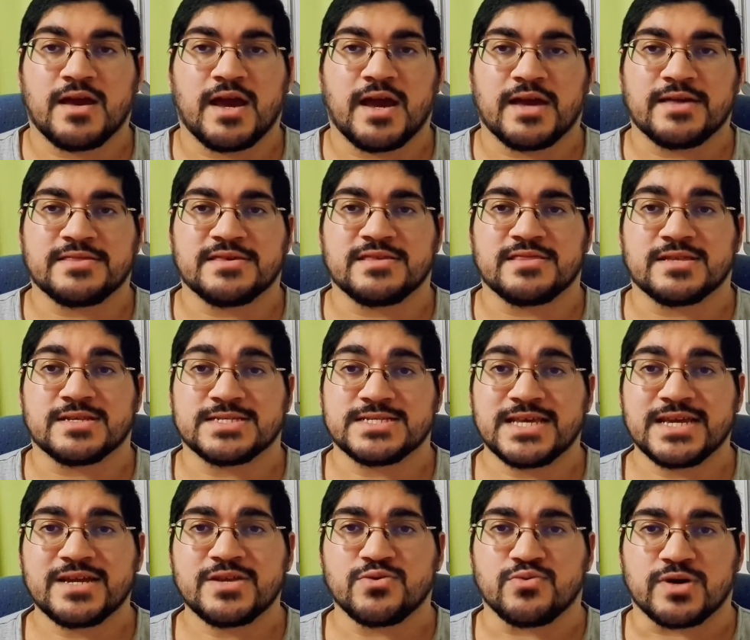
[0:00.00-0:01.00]
And then the
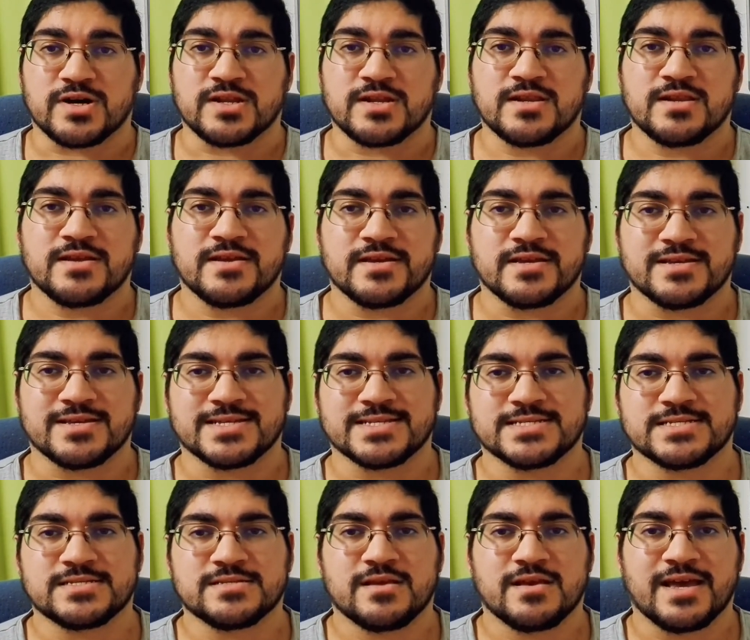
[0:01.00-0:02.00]
second one
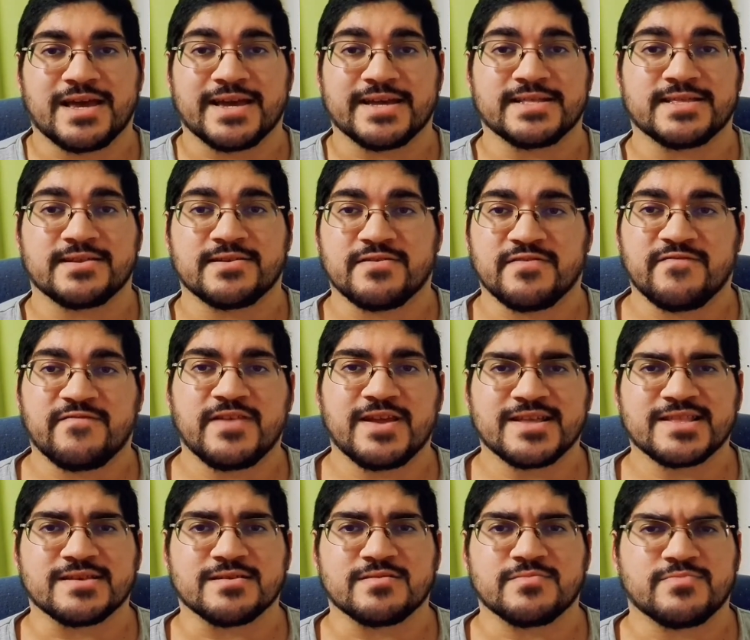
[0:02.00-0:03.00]
is atrial
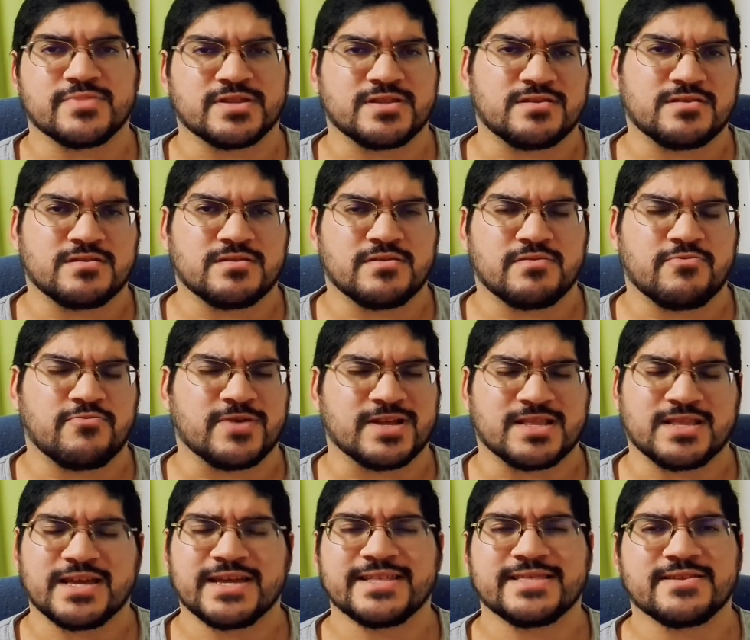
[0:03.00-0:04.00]
flutter. But
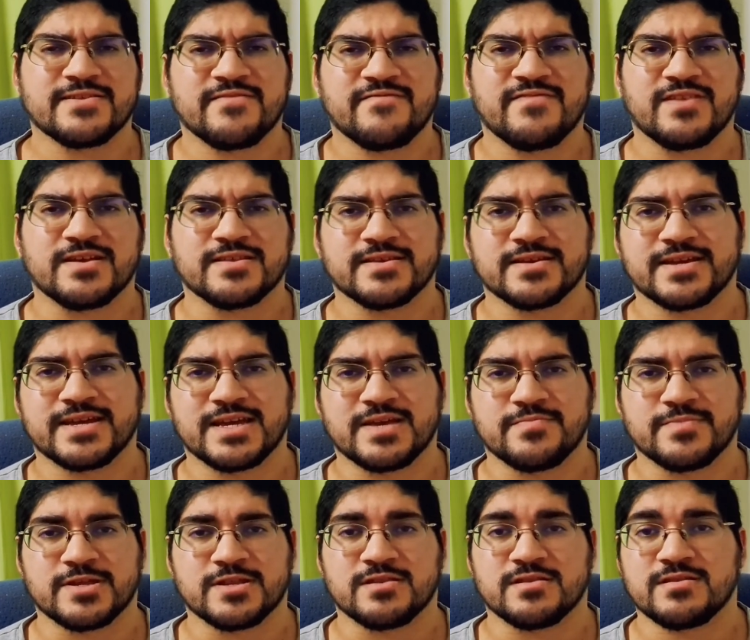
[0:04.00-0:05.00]
wait, atrial flutter
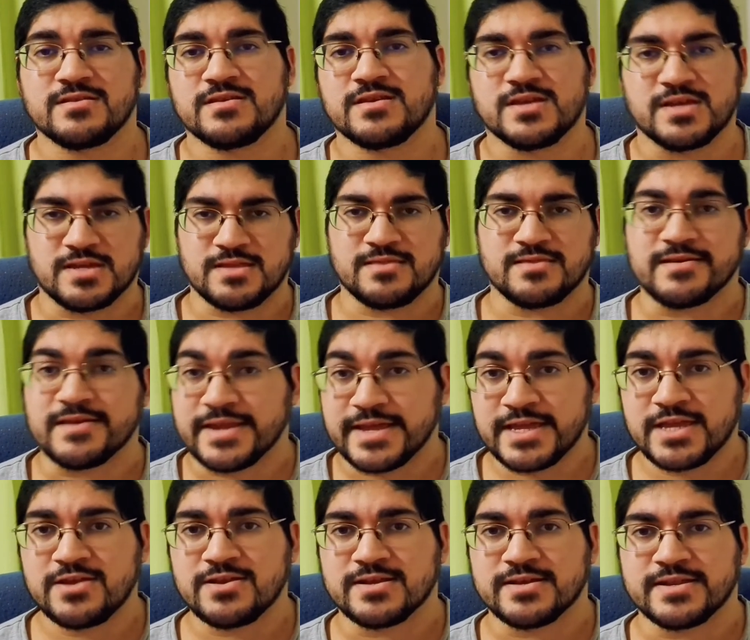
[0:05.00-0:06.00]
came in the
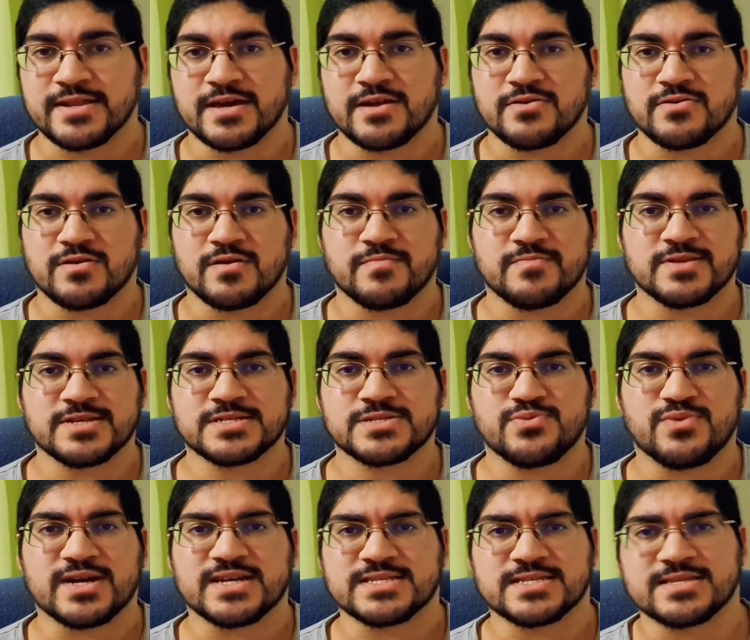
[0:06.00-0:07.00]
regular narrow complex.
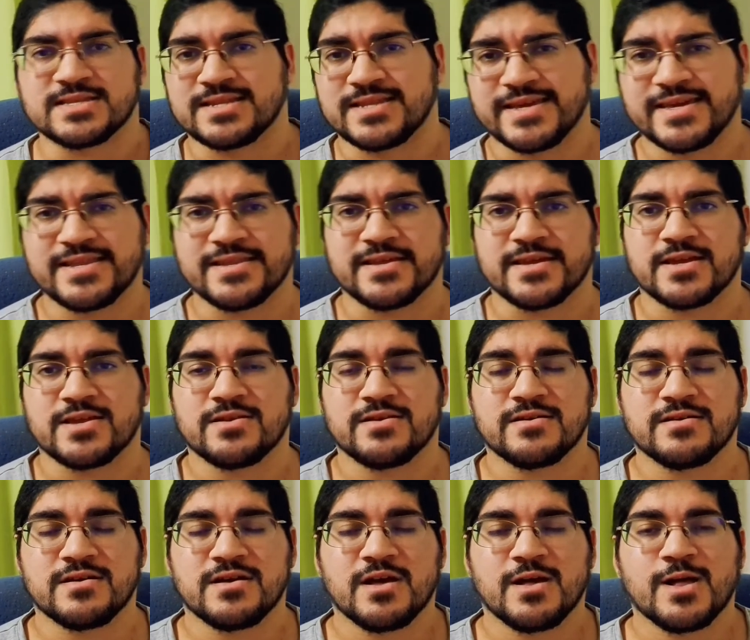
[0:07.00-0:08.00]
Why is it in irregular?
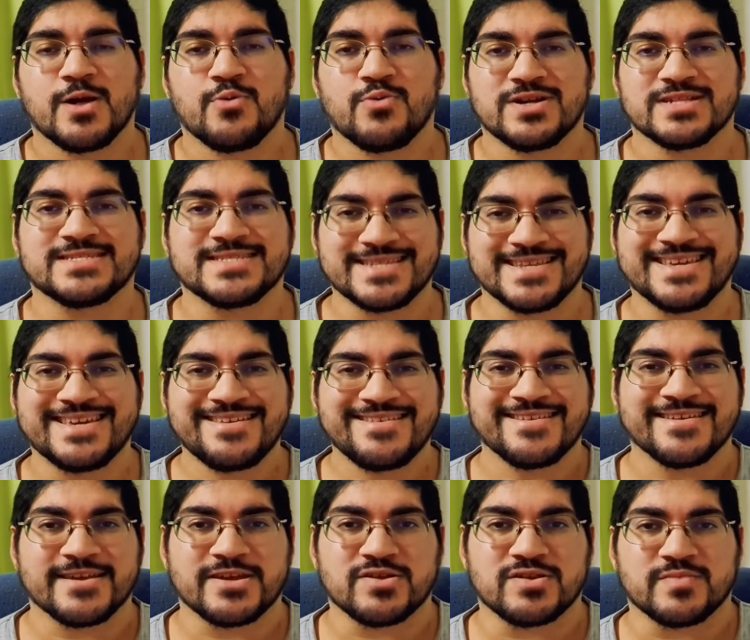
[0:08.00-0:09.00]
Well, it's in
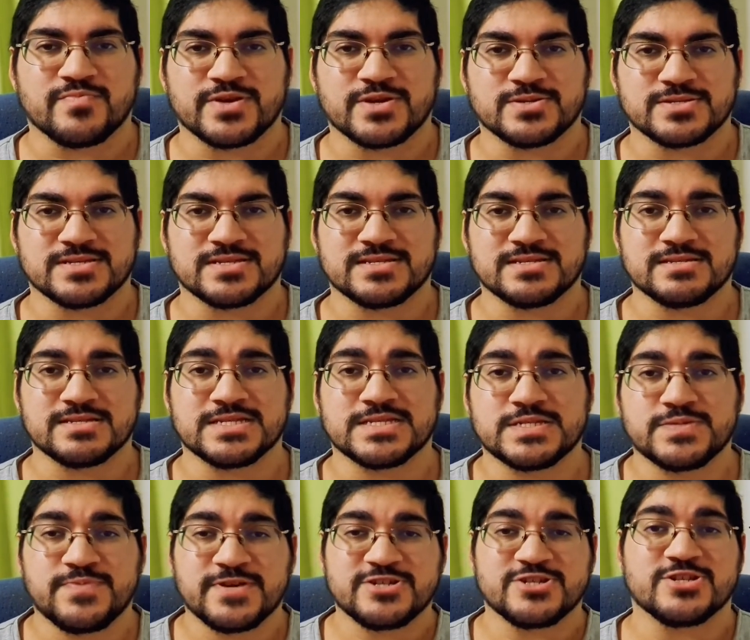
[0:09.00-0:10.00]
irregular because this is a
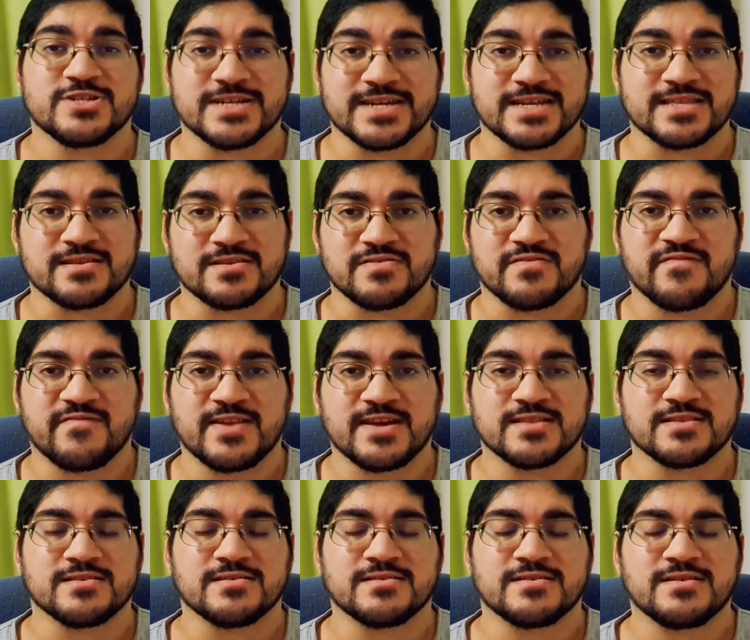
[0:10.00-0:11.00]
special atrial
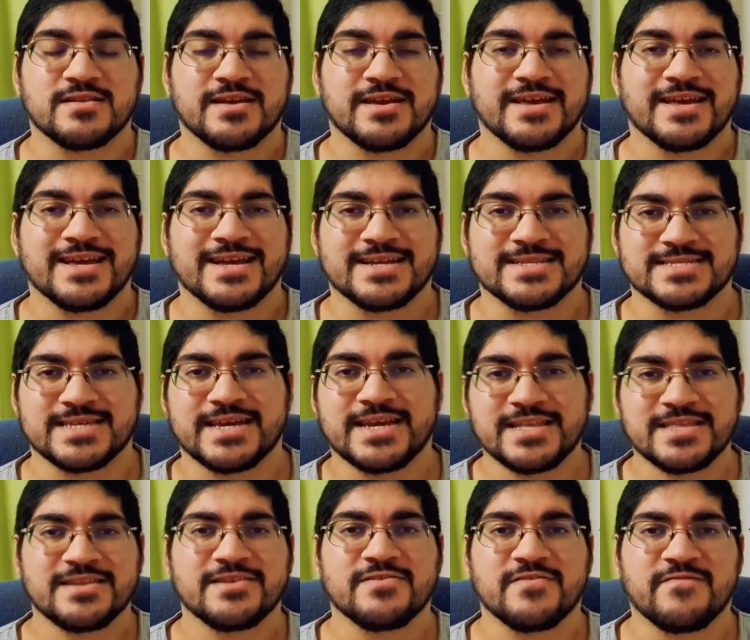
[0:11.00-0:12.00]
flutter. Right? It's
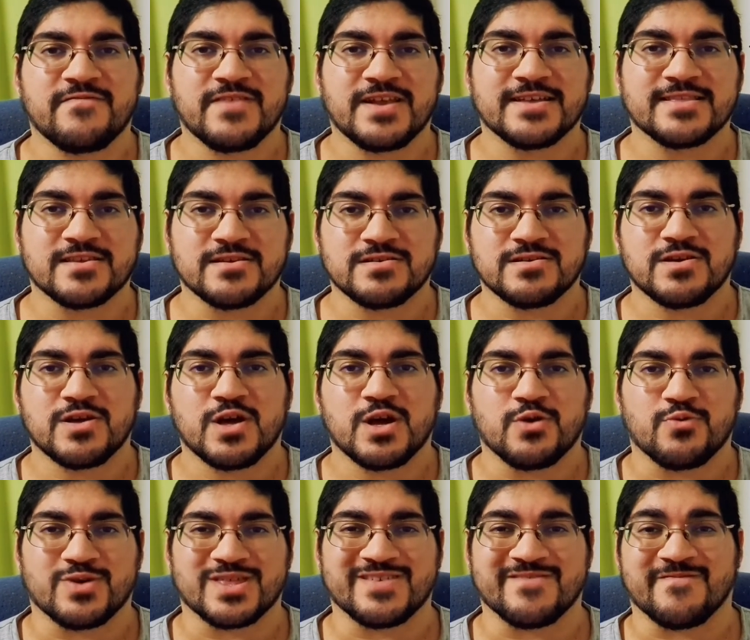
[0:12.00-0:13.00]
atrial flutter
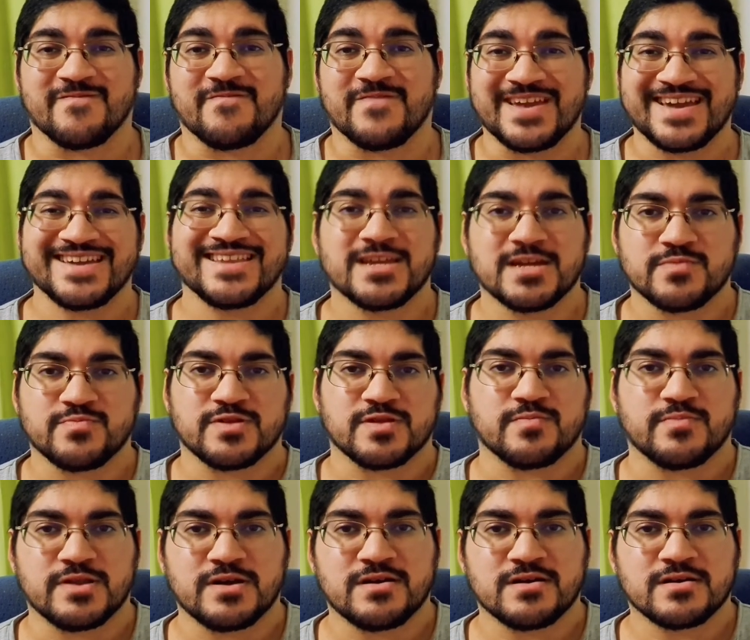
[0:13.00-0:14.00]
with a
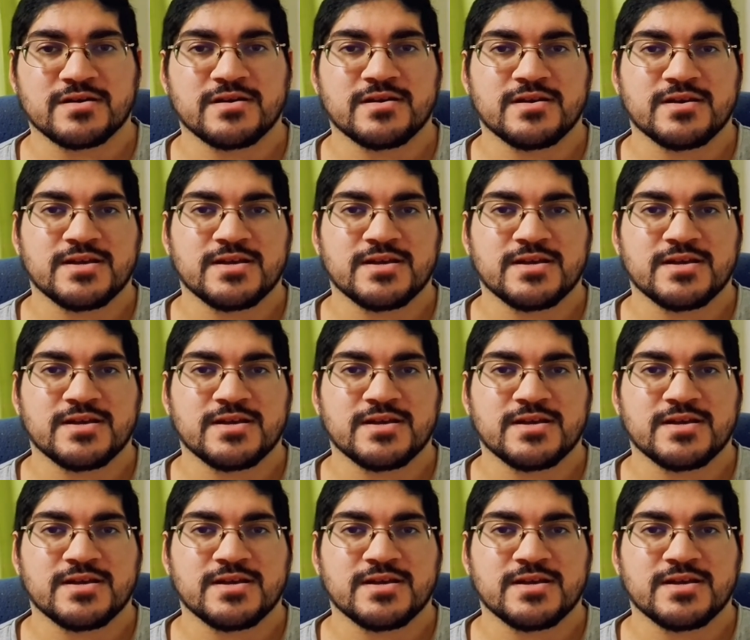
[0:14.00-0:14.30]
variable block.